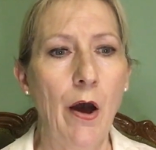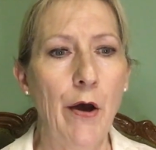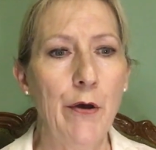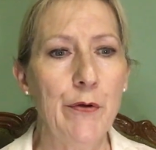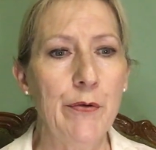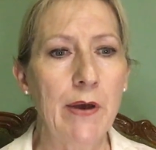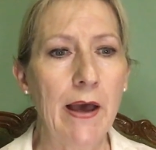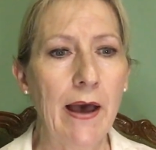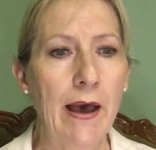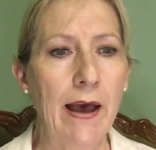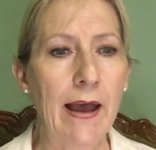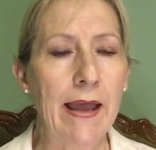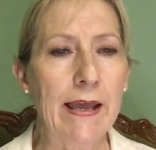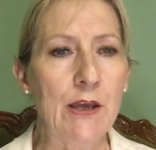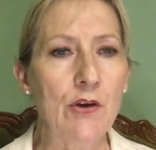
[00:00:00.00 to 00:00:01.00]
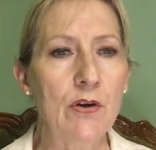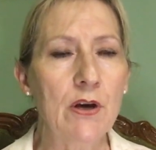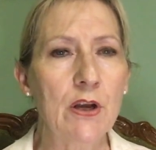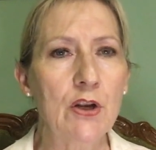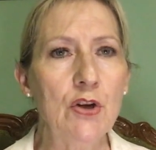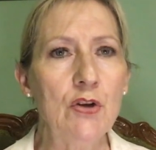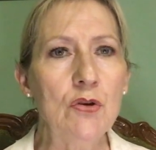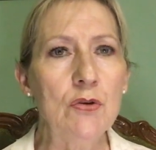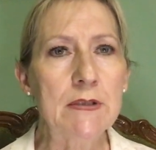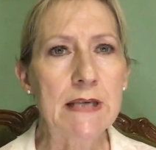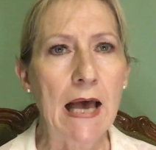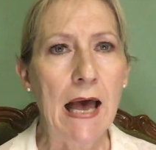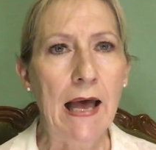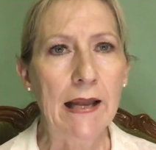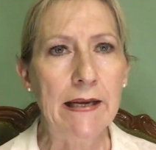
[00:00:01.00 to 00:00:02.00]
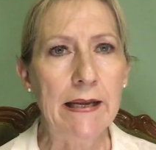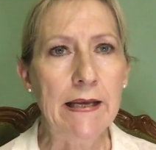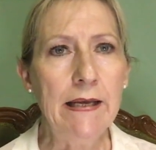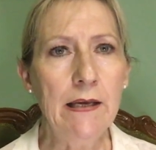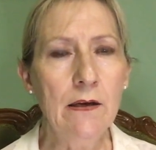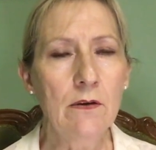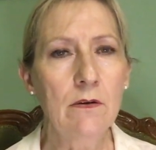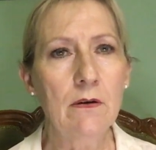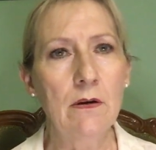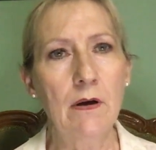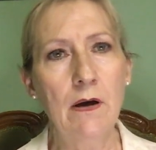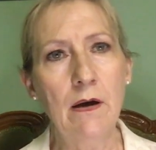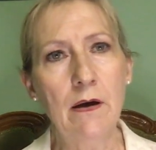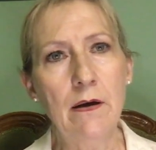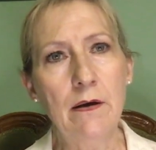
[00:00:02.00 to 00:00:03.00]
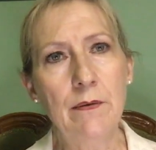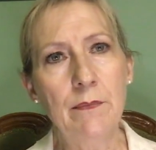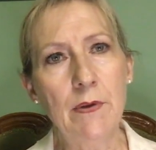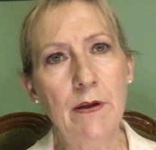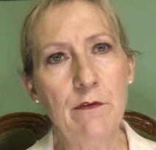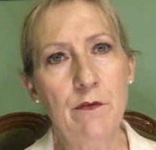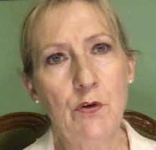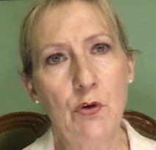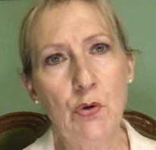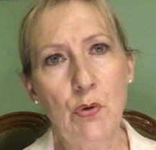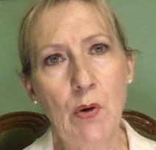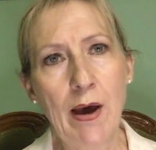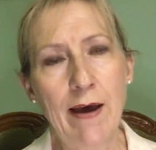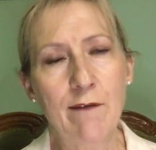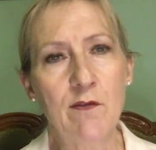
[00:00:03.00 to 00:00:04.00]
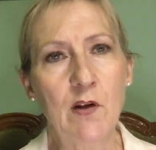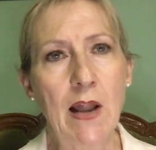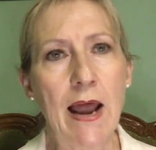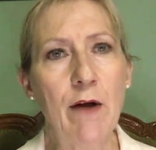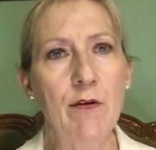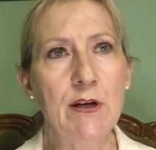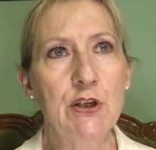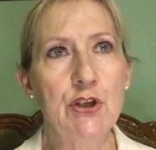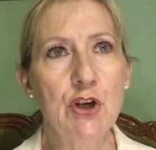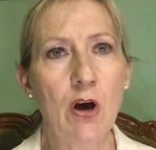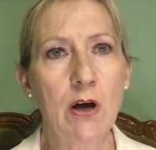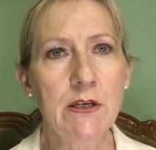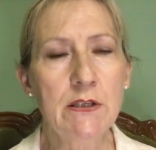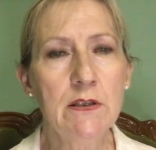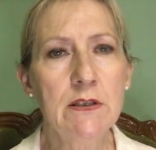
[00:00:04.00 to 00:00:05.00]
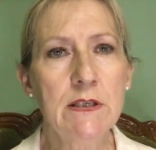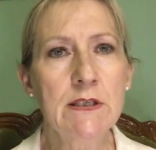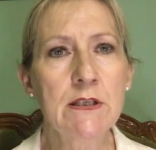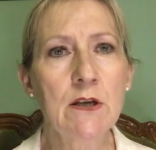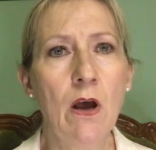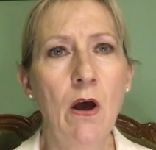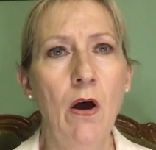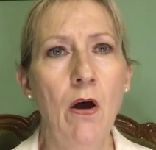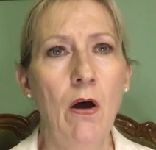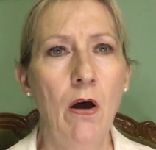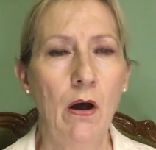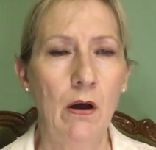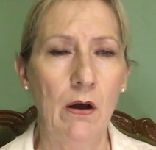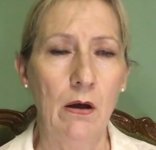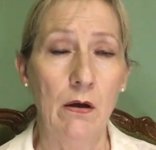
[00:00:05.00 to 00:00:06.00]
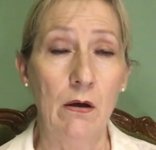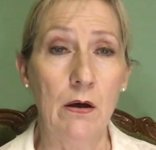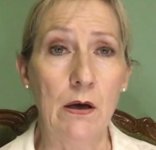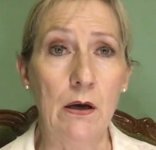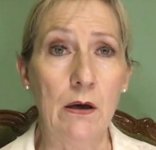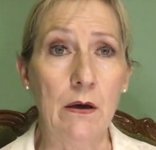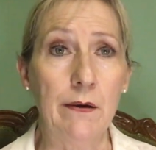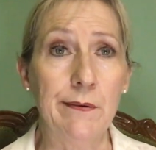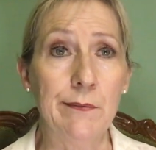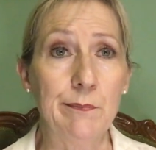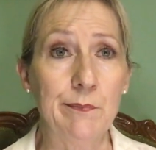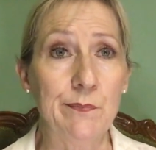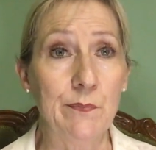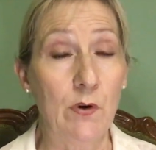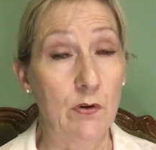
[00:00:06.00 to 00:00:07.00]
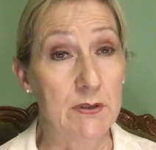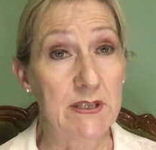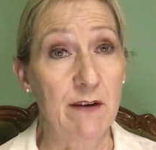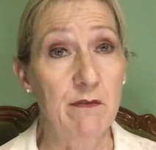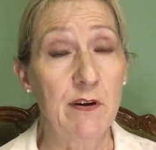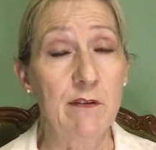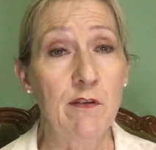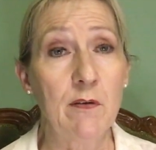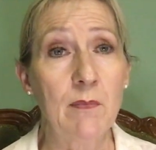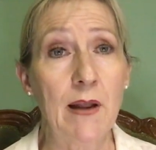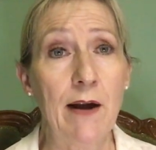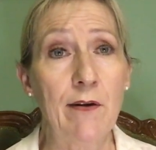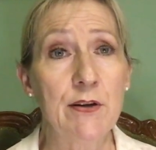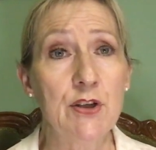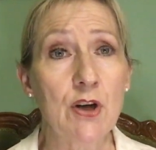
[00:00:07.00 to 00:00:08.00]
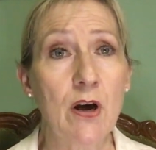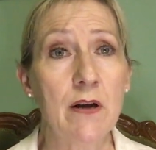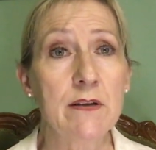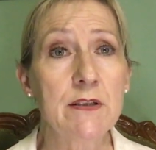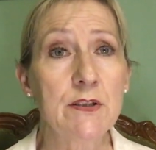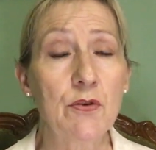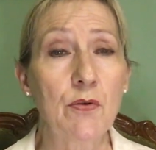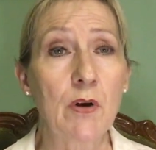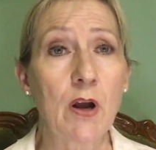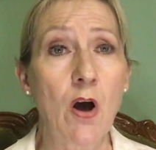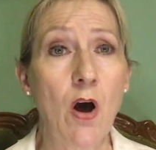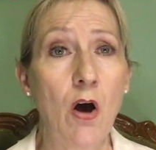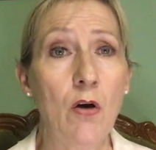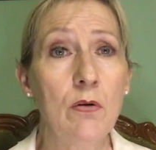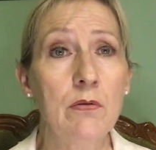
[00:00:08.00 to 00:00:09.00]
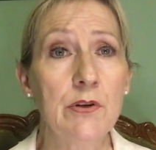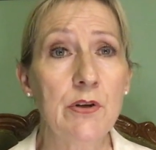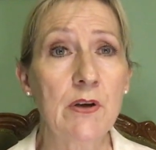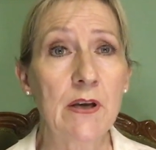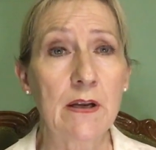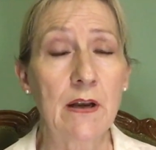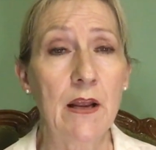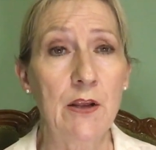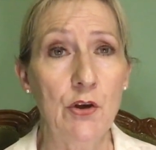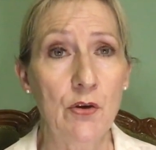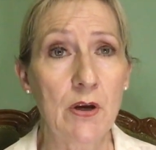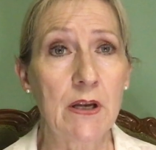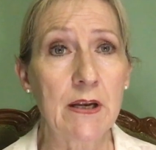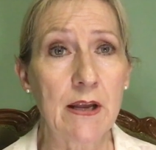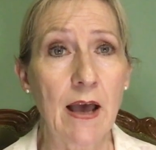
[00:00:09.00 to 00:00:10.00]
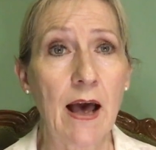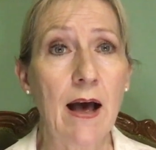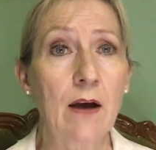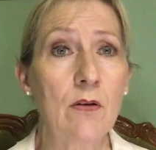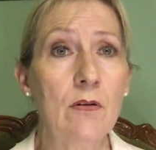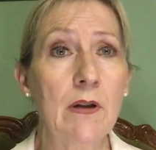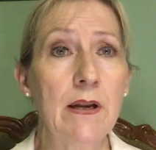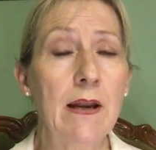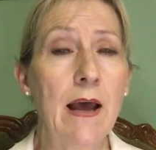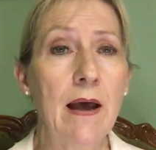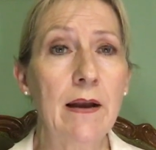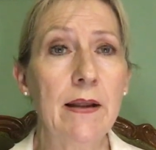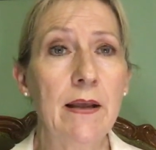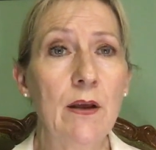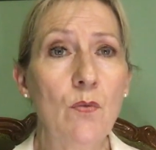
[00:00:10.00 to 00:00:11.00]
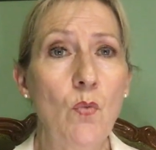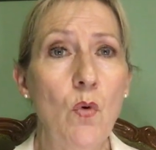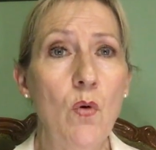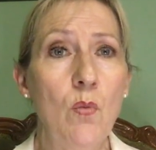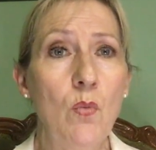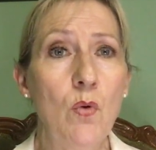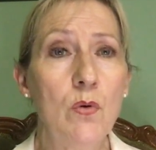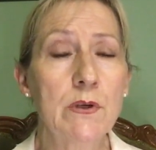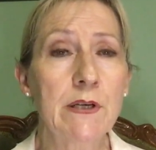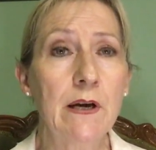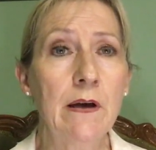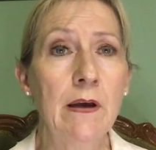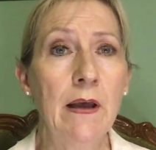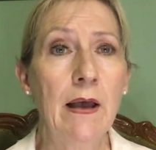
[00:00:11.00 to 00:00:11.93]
Okay, you can use honey if you have laryngitis, or suffering from laryngitis or a cold. You can gargle in honey and warm water,